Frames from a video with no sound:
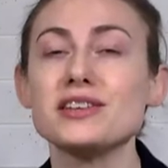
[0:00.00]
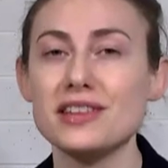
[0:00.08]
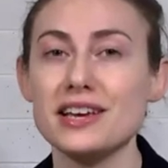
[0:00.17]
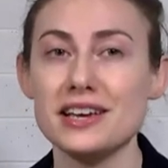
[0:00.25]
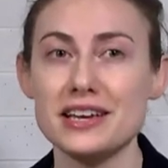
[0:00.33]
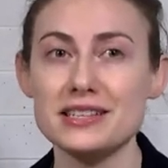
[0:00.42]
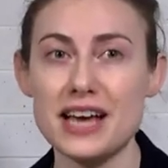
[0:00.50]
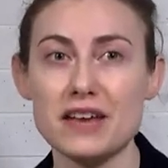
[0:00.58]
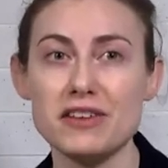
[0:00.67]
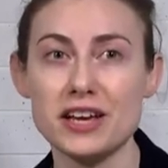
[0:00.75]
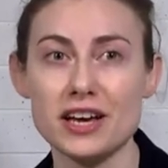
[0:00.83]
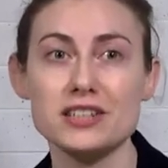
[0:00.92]
thing is
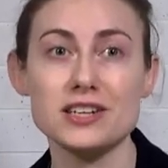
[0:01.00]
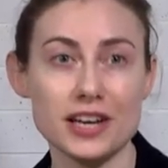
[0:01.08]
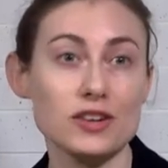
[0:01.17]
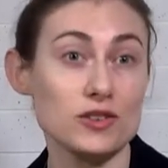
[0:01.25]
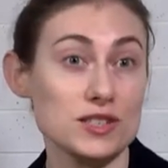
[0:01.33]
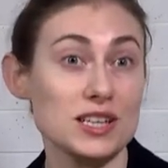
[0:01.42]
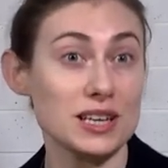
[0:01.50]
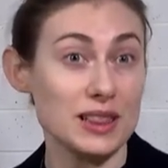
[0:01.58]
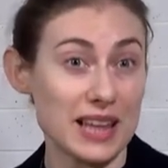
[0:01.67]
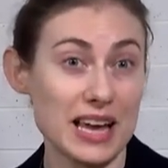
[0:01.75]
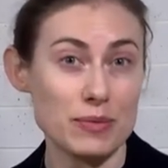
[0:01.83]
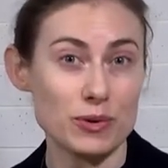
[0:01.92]
having a diagnostic
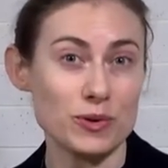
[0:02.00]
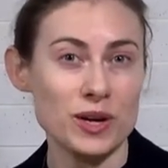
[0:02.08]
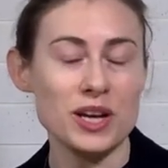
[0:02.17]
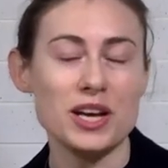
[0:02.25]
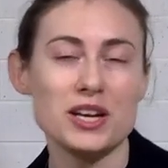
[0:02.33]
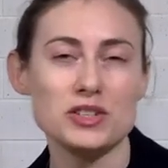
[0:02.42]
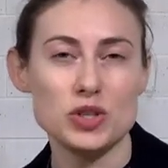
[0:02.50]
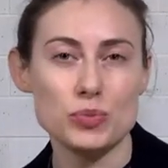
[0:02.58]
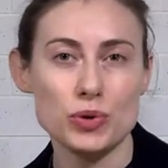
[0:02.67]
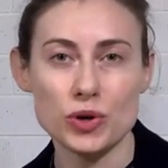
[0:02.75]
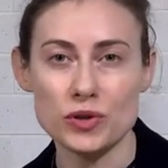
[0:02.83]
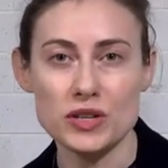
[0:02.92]
label to
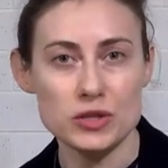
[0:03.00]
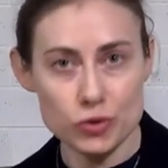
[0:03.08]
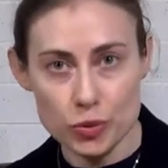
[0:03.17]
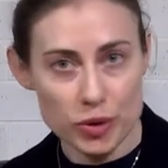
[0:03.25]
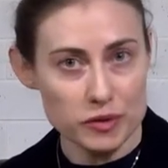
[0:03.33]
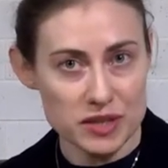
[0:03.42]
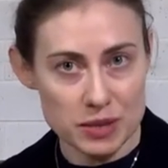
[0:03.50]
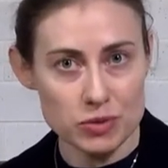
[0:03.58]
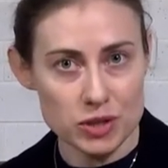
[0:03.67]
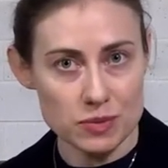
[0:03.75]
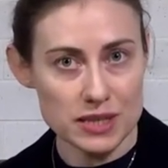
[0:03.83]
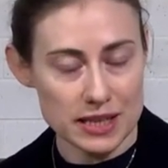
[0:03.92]
put on this group of
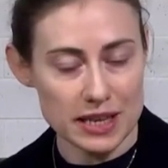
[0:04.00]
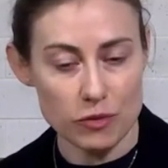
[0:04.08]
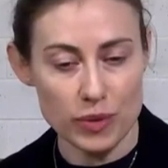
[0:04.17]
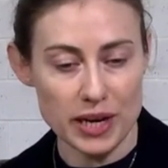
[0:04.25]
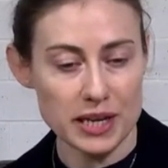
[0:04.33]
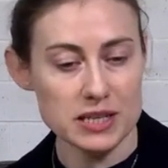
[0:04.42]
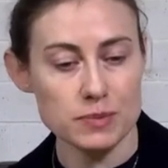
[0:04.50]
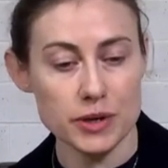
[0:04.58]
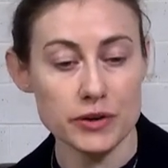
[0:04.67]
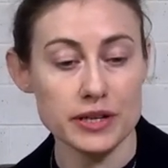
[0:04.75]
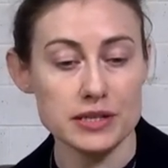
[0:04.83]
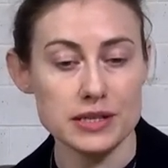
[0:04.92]
symptoms that they've been
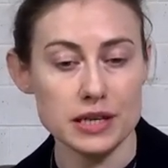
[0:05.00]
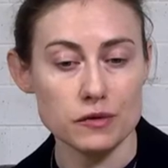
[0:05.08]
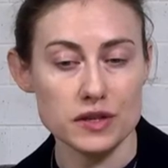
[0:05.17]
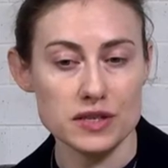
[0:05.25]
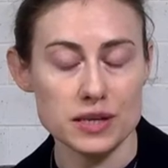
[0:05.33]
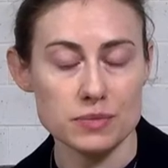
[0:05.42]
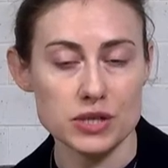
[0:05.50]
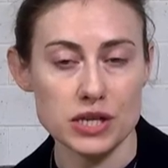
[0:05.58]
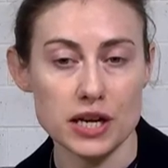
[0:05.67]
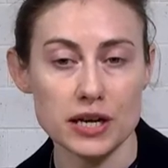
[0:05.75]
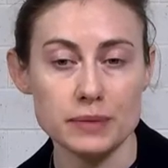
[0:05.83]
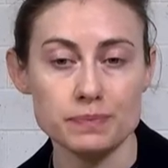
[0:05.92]
experiencing for some
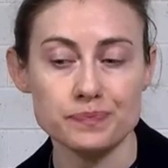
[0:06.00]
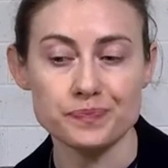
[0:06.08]
time.